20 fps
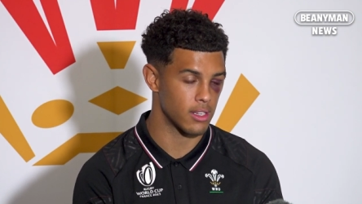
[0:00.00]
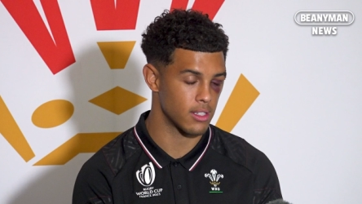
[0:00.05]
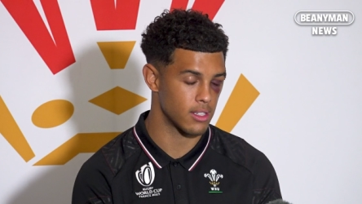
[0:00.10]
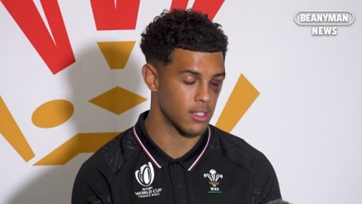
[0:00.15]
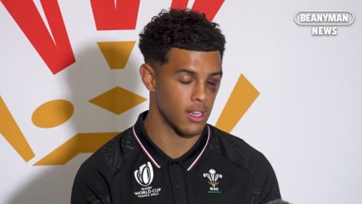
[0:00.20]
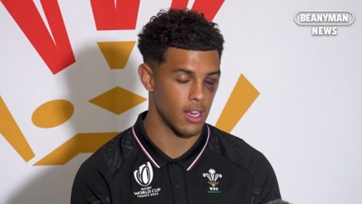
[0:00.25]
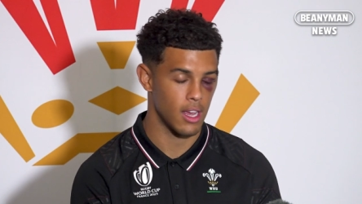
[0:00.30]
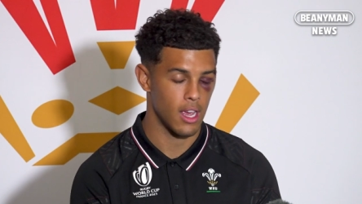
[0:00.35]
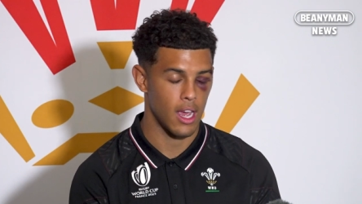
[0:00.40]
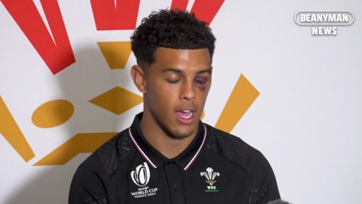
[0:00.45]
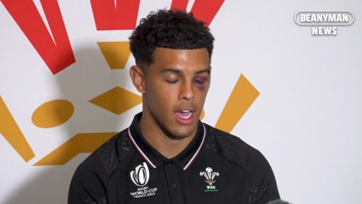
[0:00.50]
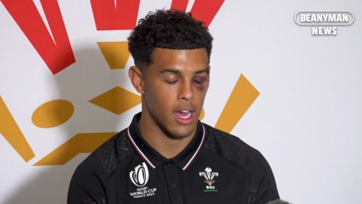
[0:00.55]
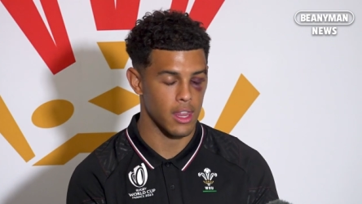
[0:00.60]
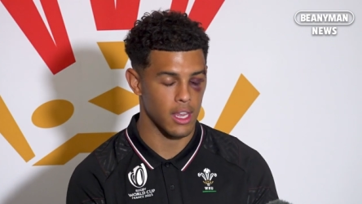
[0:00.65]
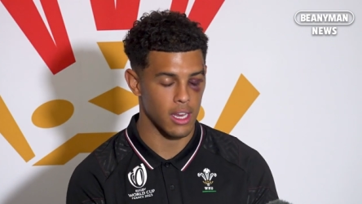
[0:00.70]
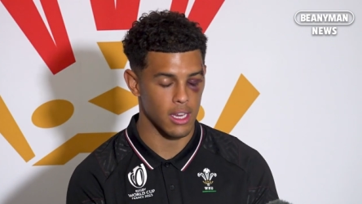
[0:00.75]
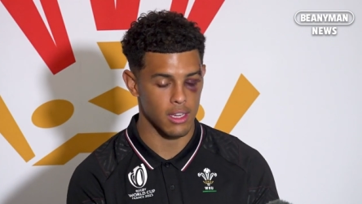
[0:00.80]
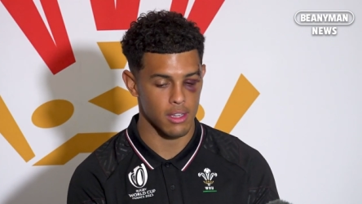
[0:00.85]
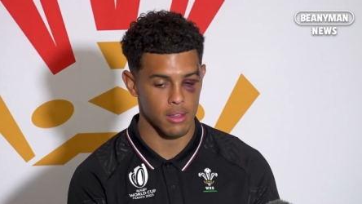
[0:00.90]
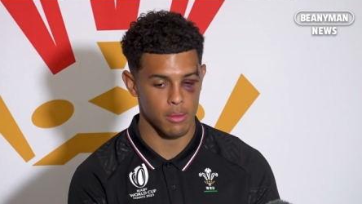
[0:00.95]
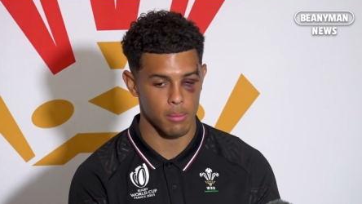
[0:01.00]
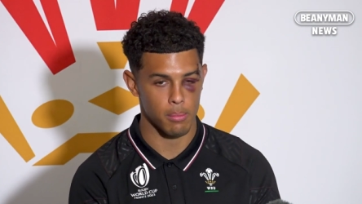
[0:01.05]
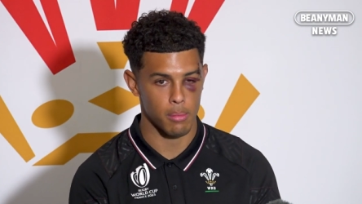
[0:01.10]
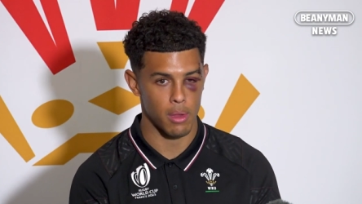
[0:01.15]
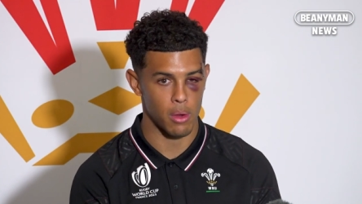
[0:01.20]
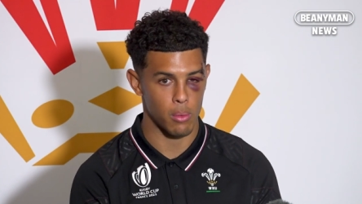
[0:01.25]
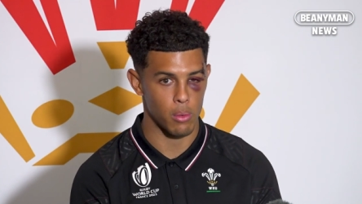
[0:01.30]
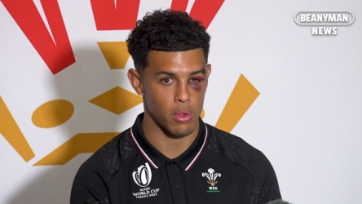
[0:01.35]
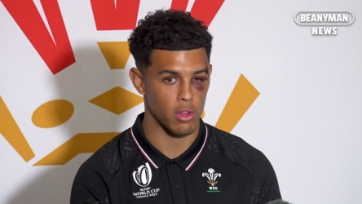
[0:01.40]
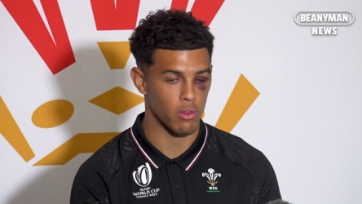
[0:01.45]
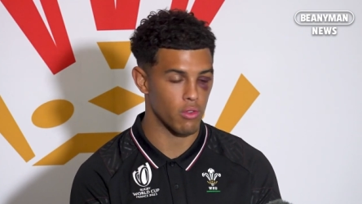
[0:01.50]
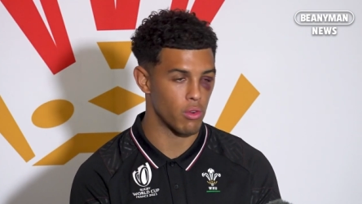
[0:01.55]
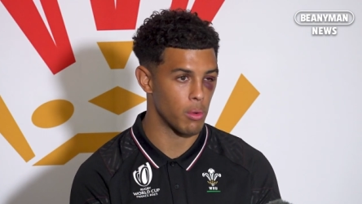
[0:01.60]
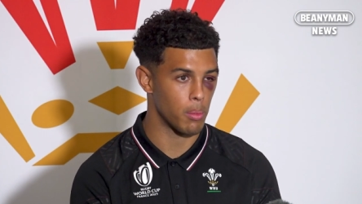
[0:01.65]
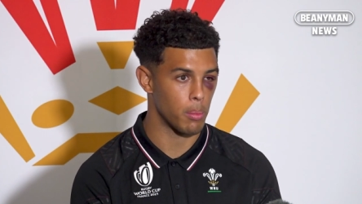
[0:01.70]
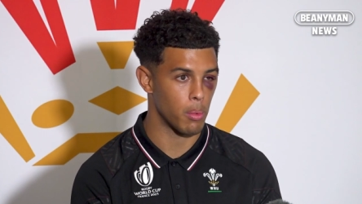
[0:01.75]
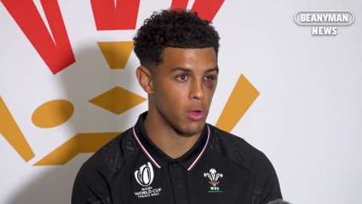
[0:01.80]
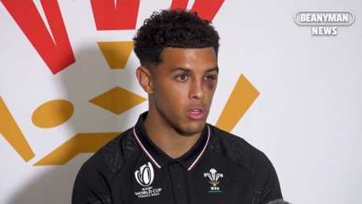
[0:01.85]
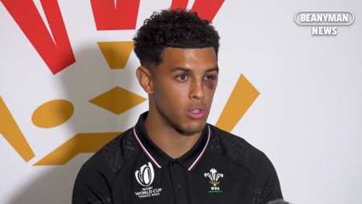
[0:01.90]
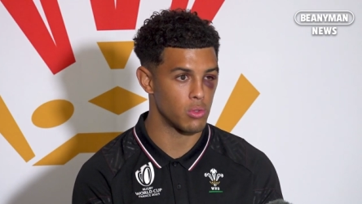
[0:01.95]
I think being with the group
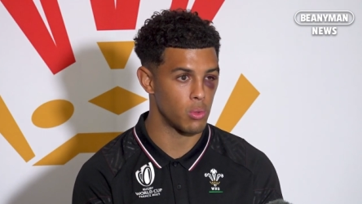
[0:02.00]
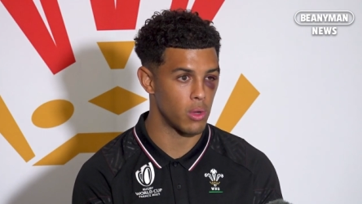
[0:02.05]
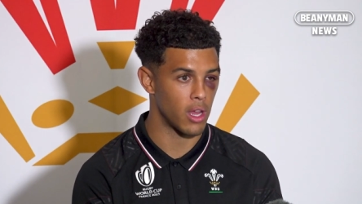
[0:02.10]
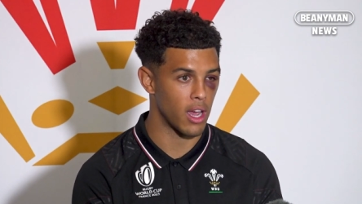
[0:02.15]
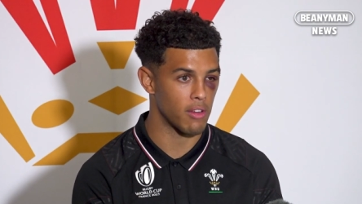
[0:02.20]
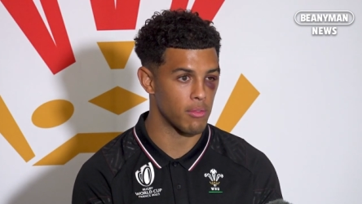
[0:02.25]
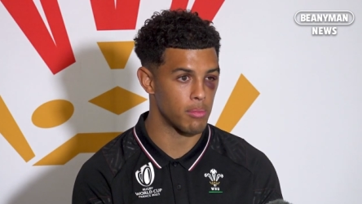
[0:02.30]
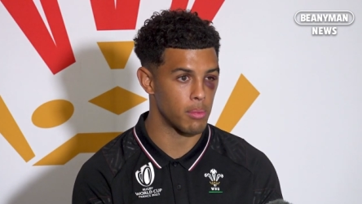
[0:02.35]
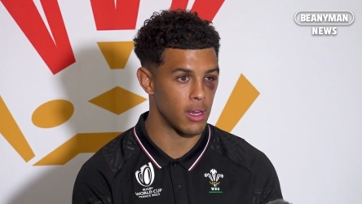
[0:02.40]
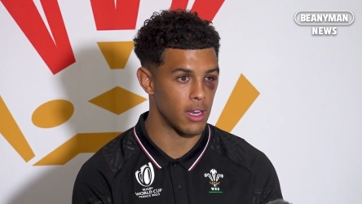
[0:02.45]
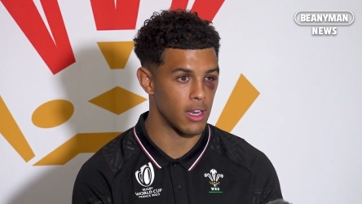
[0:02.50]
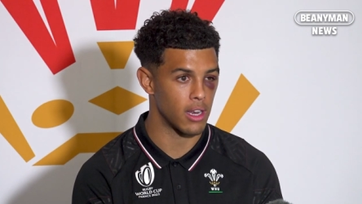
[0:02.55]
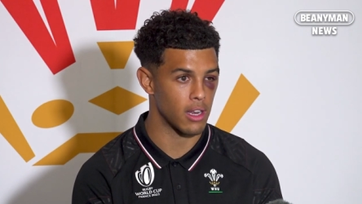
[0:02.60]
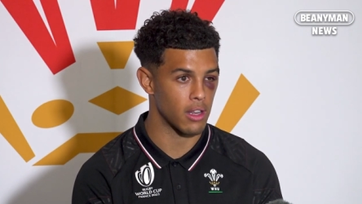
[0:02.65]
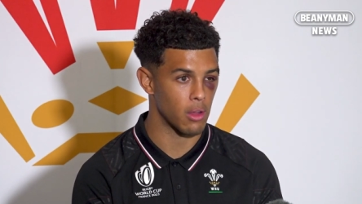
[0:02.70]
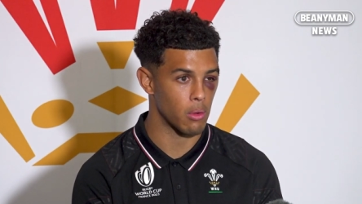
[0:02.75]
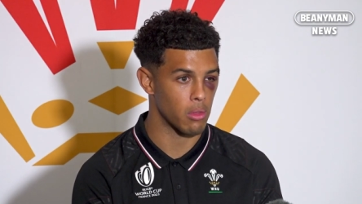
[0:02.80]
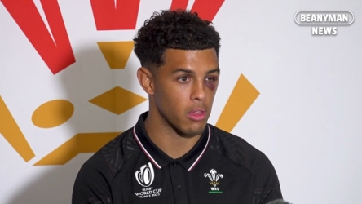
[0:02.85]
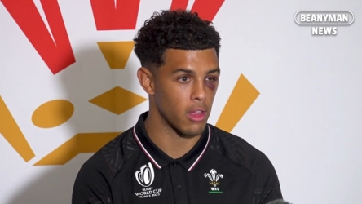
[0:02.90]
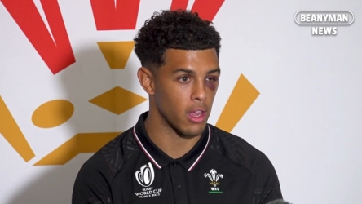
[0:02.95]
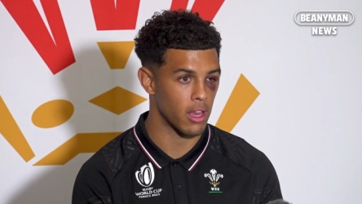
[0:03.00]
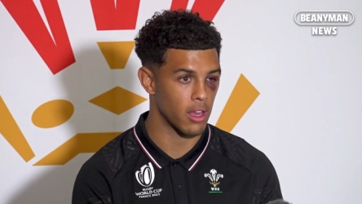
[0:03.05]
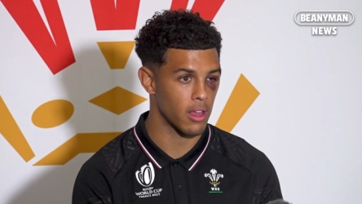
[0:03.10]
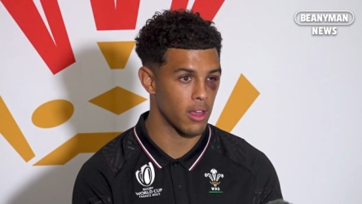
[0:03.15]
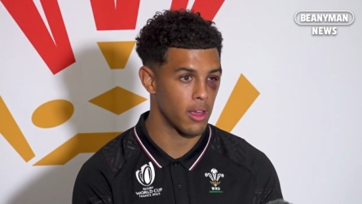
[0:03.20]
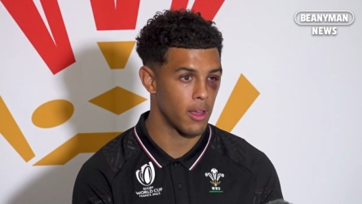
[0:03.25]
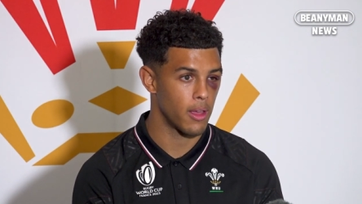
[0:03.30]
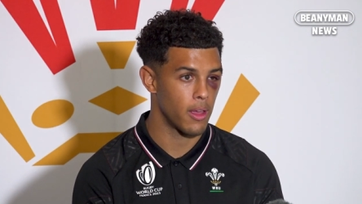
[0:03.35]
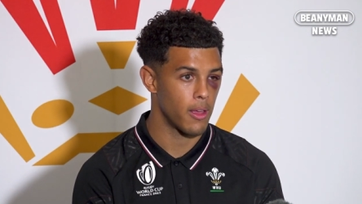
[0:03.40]
of boys we have been, I don't think